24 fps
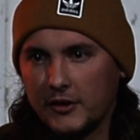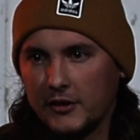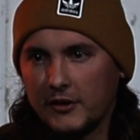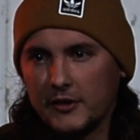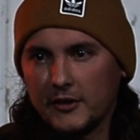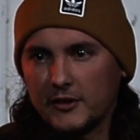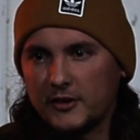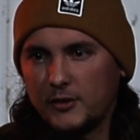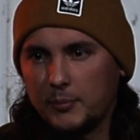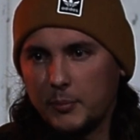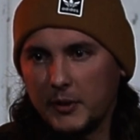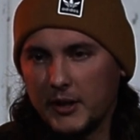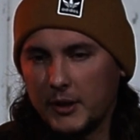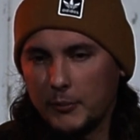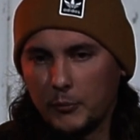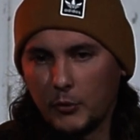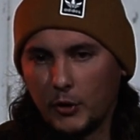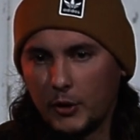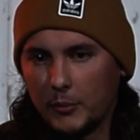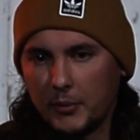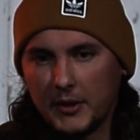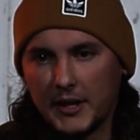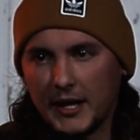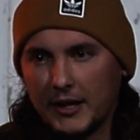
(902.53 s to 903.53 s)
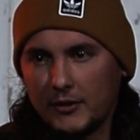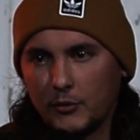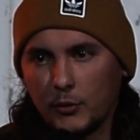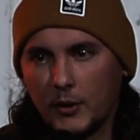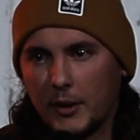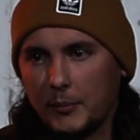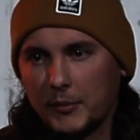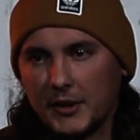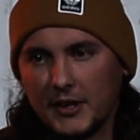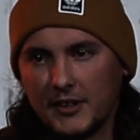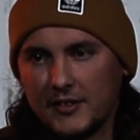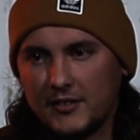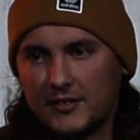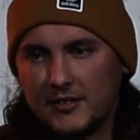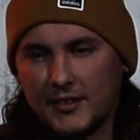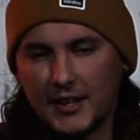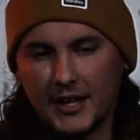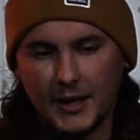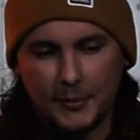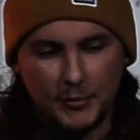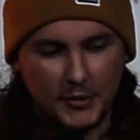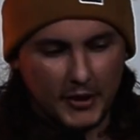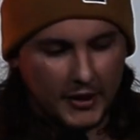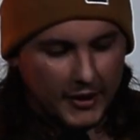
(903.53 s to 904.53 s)
and it'll explain more, but that's where I'm going to
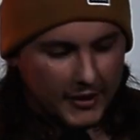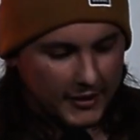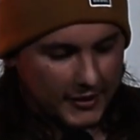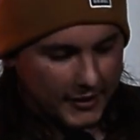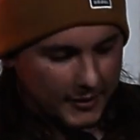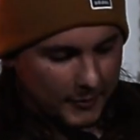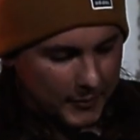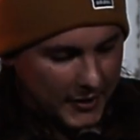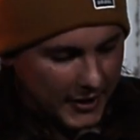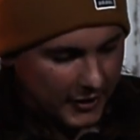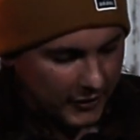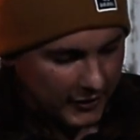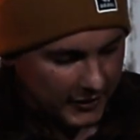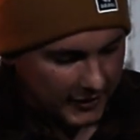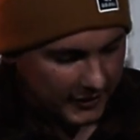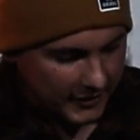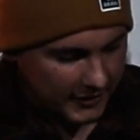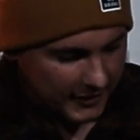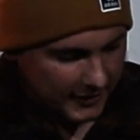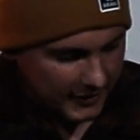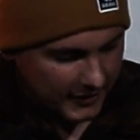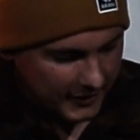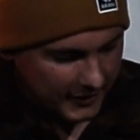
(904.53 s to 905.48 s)
stop talking about it.